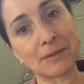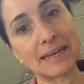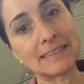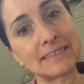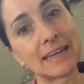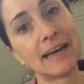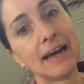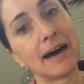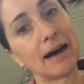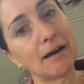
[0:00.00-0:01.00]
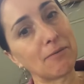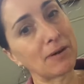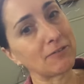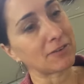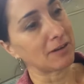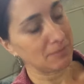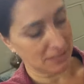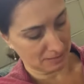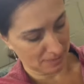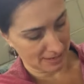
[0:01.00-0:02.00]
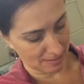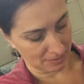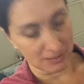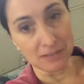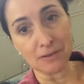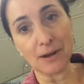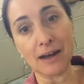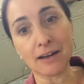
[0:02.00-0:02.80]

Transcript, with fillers: place. Went from just being able to